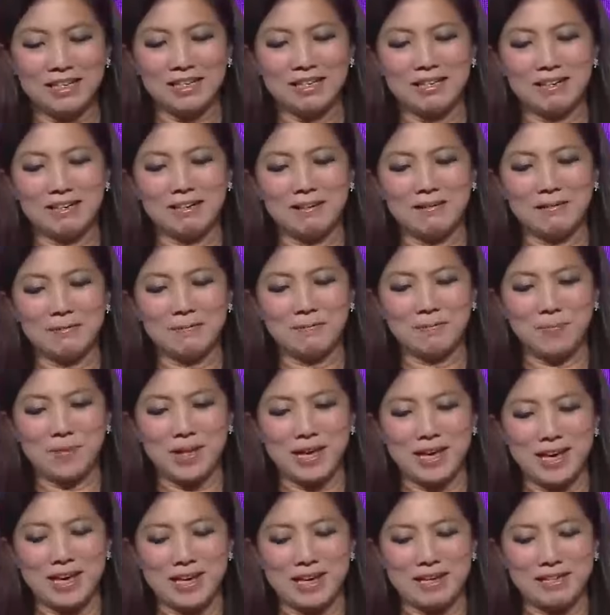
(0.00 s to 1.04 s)
Um,
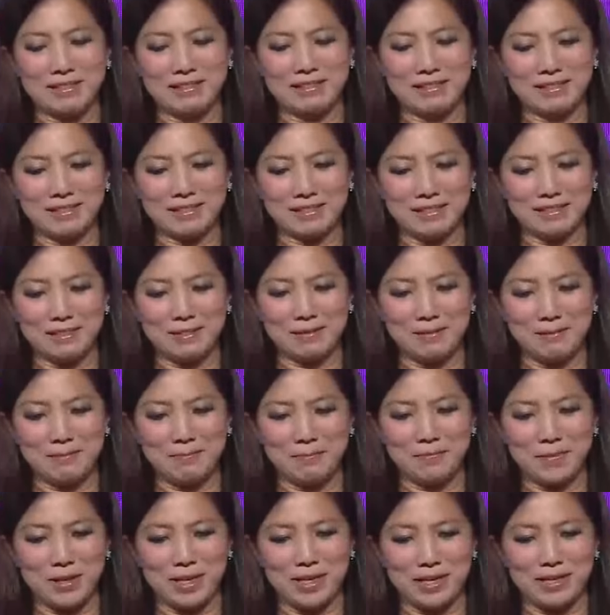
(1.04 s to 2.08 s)
and,
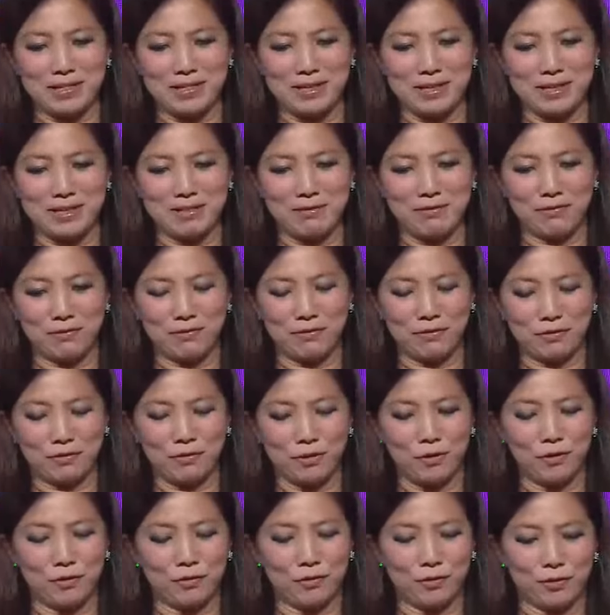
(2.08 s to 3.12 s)
um, and and
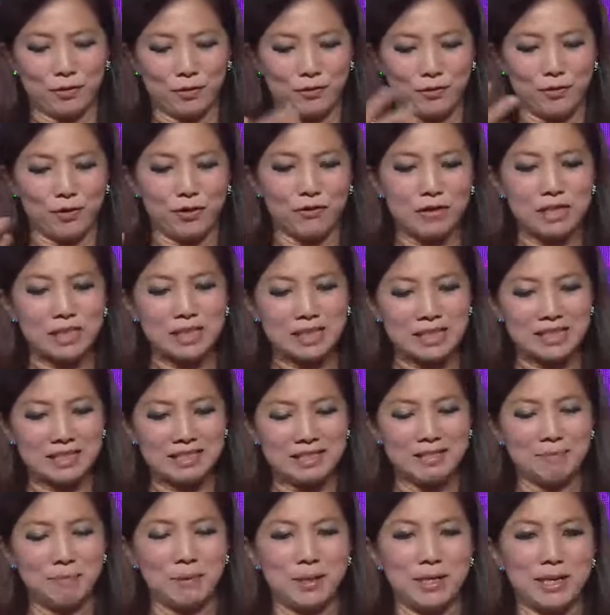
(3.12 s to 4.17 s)
for, for, for us at
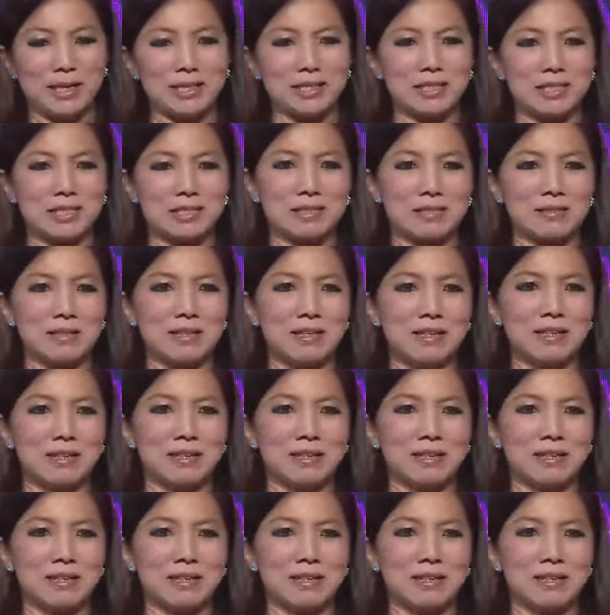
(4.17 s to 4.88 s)
D B S,